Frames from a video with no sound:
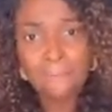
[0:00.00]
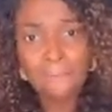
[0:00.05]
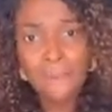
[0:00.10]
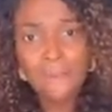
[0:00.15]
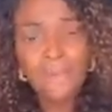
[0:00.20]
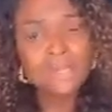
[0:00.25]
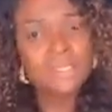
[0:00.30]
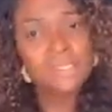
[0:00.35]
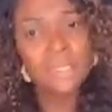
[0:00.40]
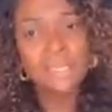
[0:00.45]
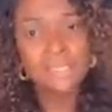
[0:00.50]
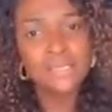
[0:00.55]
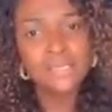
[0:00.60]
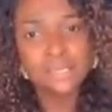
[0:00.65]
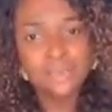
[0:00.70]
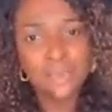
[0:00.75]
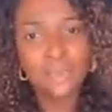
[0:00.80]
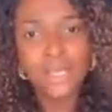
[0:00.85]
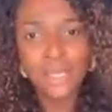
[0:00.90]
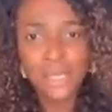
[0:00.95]
He said,
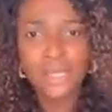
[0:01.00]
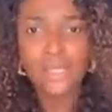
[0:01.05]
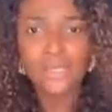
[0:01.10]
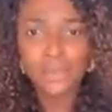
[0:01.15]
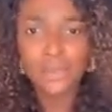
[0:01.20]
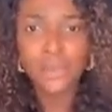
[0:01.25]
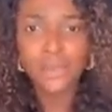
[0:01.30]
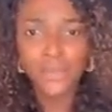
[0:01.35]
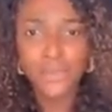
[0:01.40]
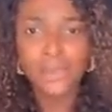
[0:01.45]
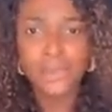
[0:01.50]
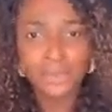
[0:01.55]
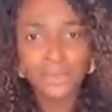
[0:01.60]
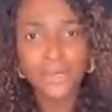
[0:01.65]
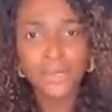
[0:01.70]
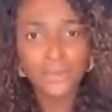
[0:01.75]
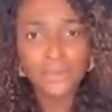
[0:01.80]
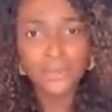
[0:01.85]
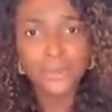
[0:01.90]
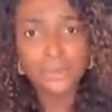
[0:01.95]
okay, don't worry.
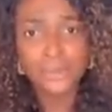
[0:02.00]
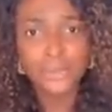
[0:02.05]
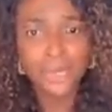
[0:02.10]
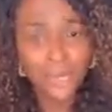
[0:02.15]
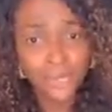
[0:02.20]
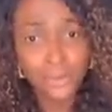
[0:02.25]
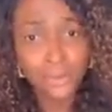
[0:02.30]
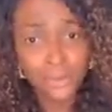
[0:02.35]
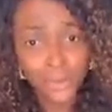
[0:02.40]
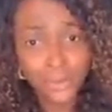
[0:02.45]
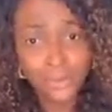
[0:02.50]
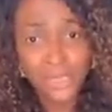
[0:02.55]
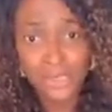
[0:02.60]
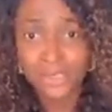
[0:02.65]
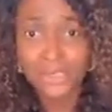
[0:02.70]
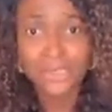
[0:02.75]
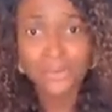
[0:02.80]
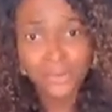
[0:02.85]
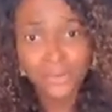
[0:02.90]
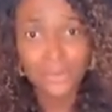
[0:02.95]
Are you good? I
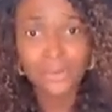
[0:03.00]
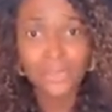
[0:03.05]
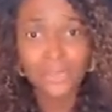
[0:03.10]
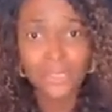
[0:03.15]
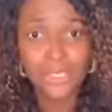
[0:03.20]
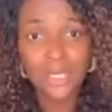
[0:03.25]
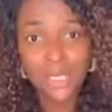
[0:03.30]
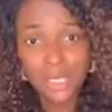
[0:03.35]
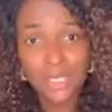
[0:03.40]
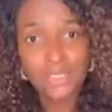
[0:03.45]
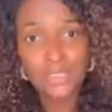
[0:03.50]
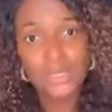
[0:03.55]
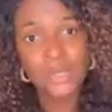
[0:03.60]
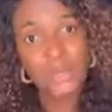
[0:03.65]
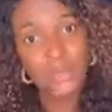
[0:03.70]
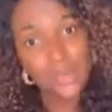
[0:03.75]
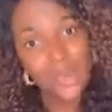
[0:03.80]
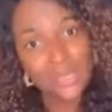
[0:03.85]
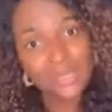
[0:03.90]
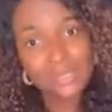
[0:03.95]
said, I'm good. So he
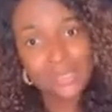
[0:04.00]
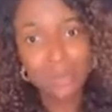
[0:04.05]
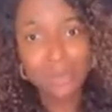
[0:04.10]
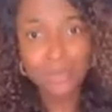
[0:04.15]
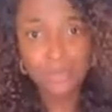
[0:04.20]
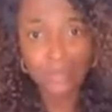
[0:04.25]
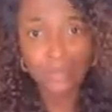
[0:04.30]
went down. So he